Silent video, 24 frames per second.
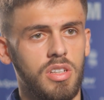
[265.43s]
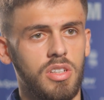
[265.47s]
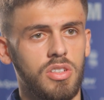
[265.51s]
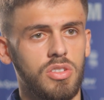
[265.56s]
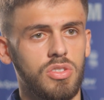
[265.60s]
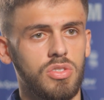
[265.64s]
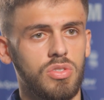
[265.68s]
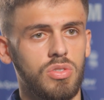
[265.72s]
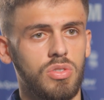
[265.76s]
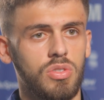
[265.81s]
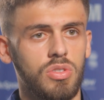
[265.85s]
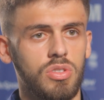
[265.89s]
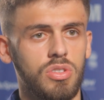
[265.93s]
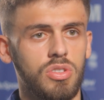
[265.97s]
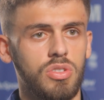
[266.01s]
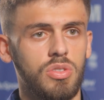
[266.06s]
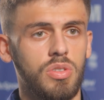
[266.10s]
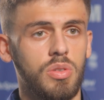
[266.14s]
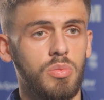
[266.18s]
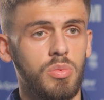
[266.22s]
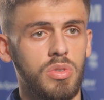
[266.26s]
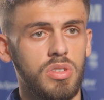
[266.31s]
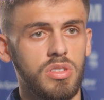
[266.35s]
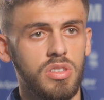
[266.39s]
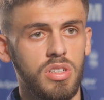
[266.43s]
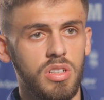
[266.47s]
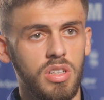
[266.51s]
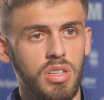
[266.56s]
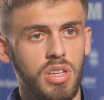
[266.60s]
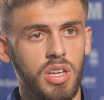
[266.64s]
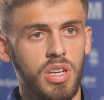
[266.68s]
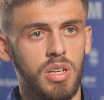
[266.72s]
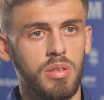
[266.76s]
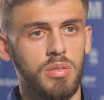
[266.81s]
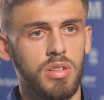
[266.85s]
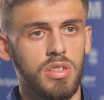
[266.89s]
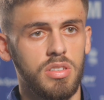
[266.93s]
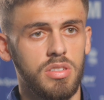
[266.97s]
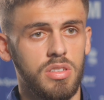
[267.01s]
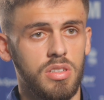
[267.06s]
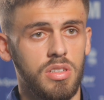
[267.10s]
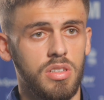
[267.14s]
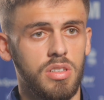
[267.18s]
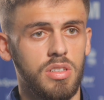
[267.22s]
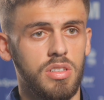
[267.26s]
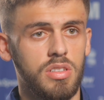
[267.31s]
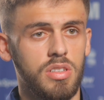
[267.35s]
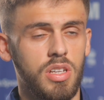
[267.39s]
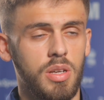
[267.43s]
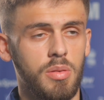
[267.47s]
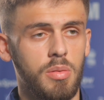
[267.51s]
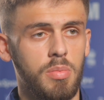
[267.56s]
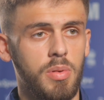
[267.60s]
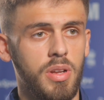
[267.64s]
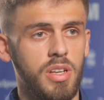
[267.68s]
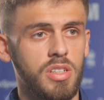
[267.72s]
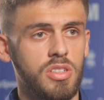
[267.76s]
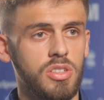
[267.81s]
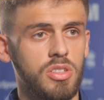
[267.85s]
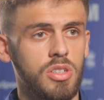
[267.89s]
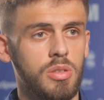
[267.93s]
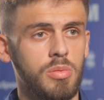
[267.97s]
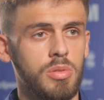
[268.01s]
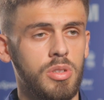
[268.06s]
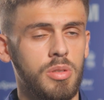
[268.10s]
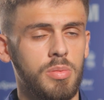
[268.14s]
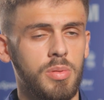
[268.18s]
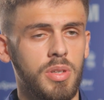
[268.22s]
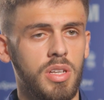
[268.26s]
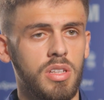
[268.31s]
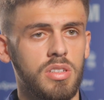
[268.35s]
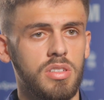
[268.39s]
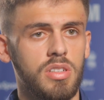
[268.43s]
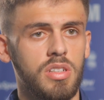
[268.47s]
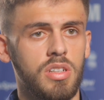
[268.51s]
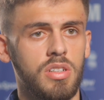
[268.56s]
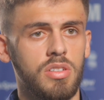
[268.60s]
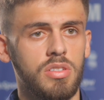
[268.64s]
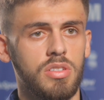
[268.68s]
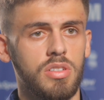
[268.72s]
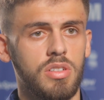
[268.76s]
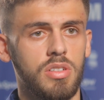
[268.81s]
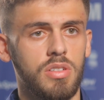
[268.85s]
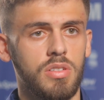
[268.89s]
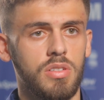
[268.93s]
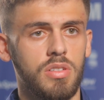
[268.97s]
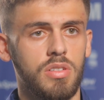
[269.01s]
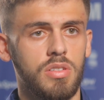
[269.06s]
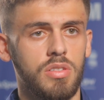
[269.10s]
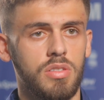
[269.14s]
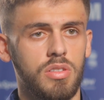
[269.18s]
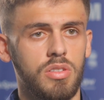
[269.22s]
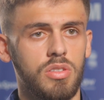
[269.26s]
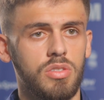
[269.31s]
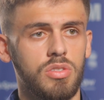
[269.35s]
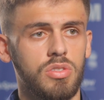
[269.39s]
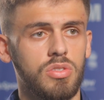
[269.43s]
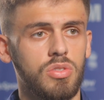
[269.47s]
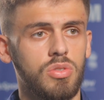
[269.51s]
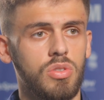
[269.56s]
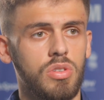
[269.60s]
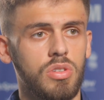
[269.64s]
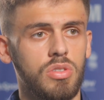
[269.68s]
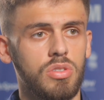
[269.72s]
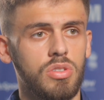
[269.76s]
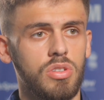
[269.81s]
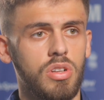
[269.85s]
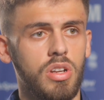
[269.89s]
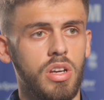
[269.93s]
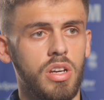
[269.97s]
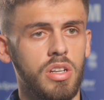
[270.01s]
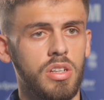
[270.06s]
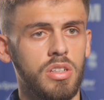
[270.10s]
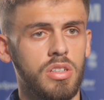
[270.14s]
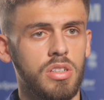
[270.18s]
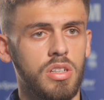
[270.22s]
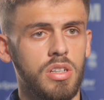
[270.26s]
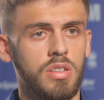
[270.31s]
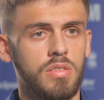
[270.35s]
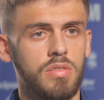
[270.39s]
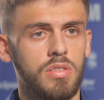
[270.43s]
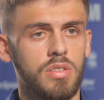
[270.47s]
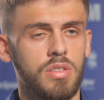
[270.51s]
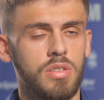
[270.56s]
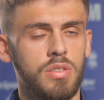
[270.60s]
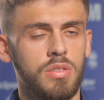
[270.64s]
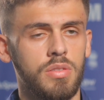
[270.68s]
score 2 and wins you the game. That's the type of players you're coming up against now. So this is all a good learning curve.